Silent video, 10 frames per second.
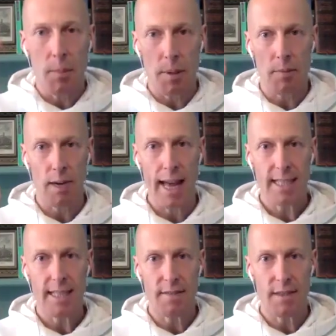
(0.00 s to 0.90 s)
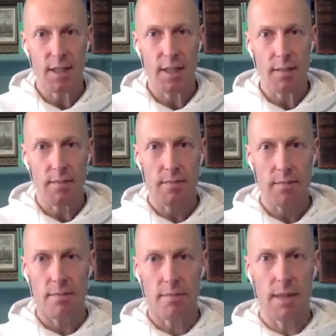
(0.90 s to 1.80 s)
But relax the vision
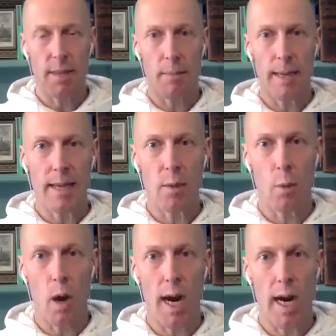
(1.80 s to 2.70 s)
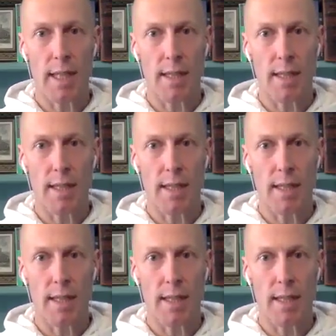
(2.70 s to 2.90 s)
and make it wide.